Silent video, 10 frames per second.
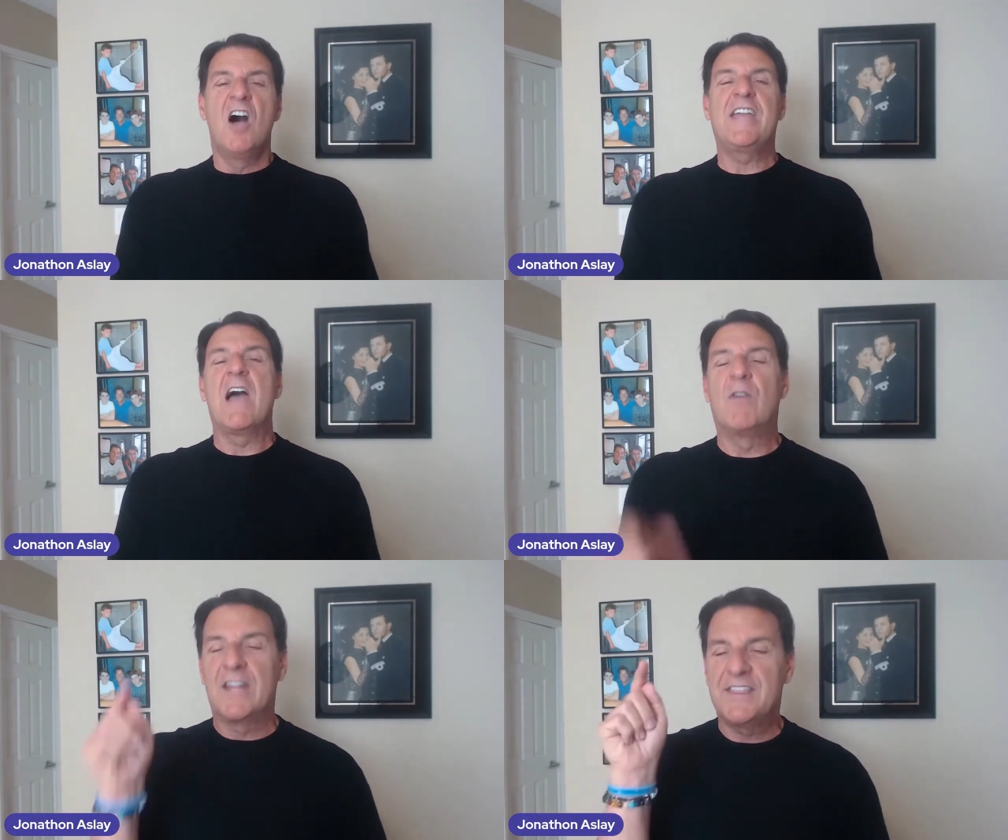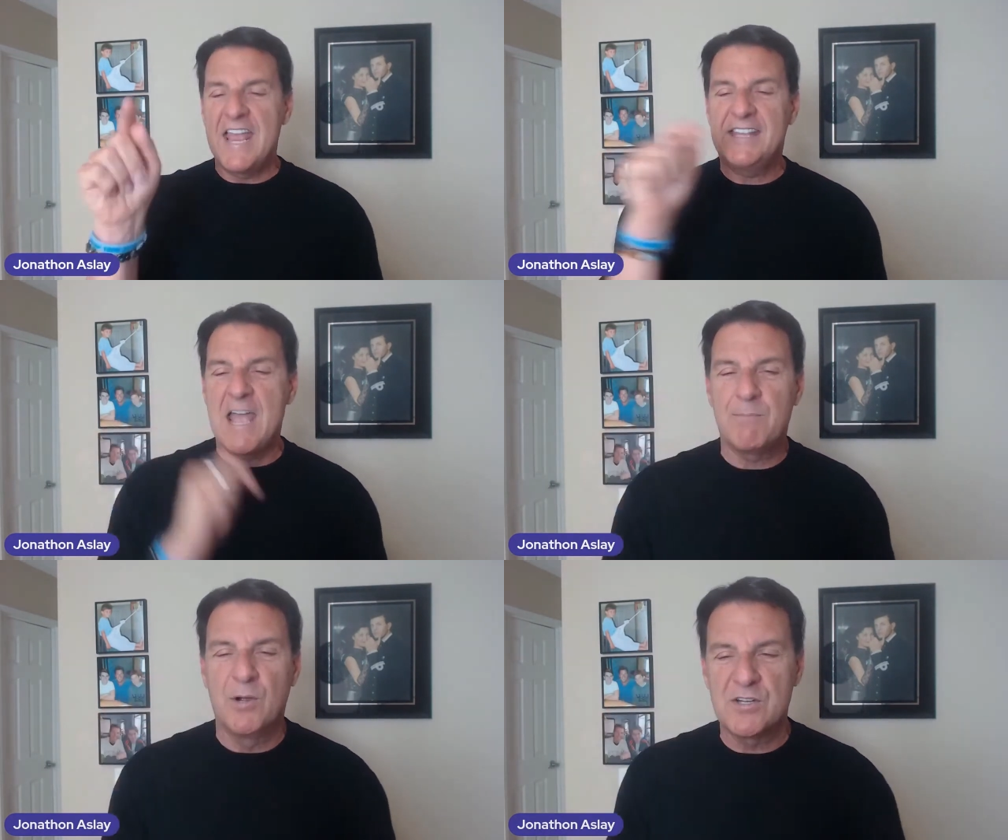Okay, I want to thank
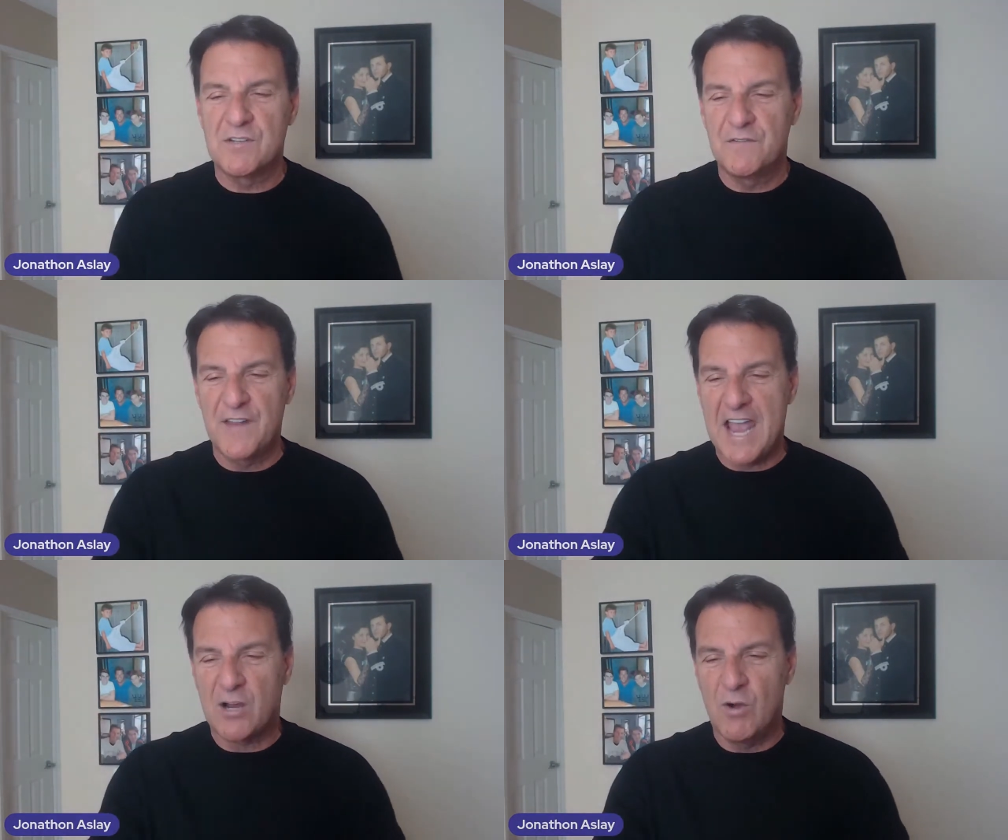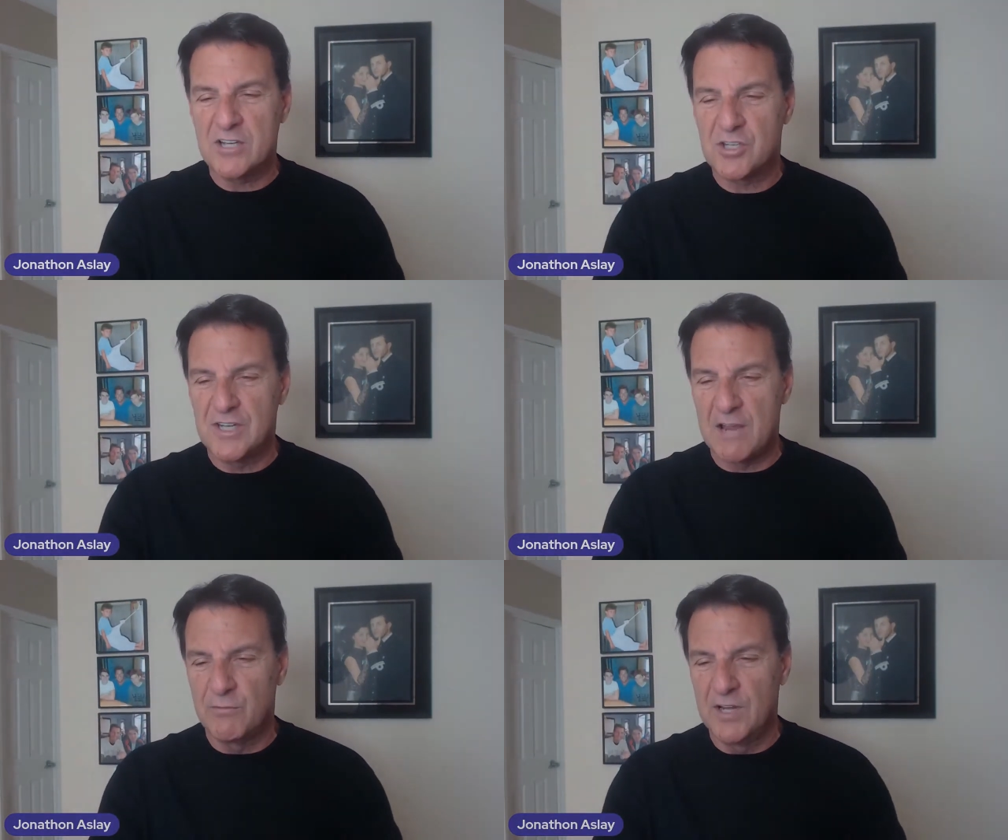that person for that
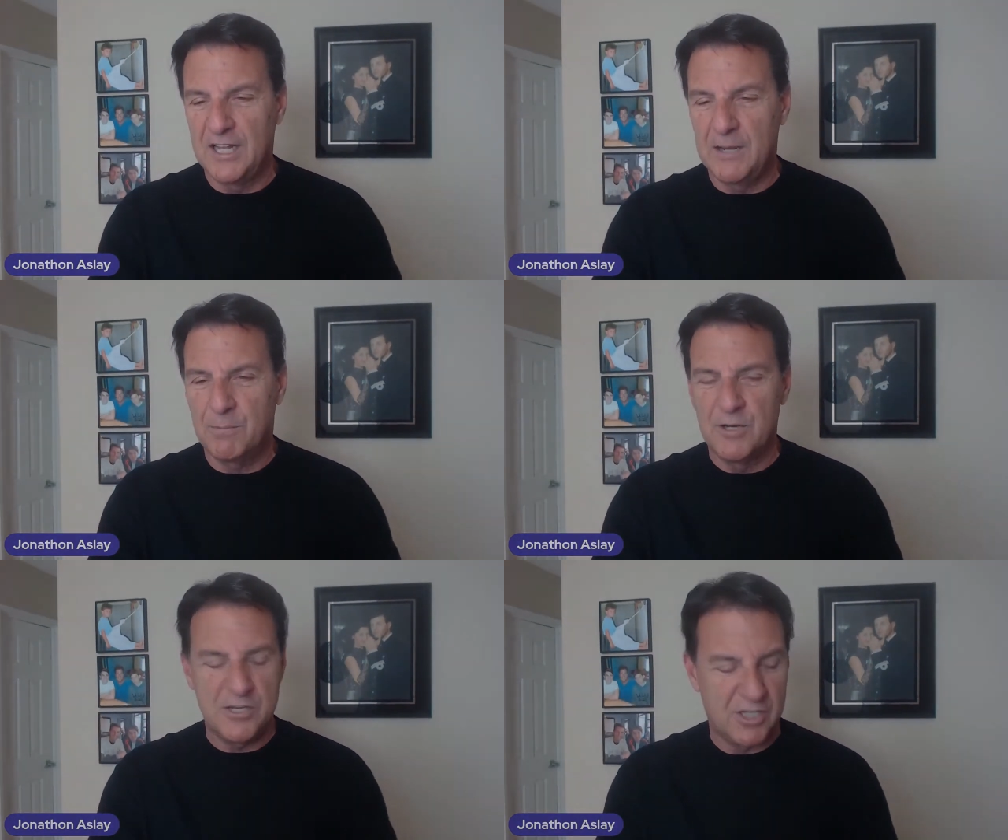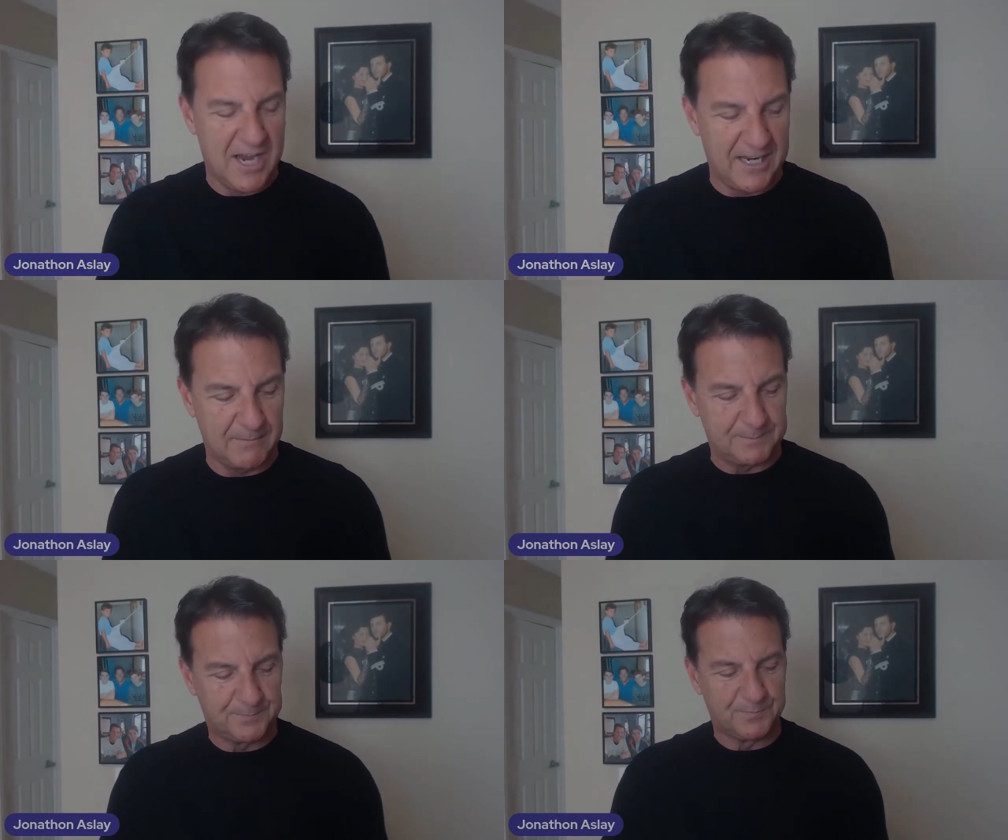question. I really appreciate it.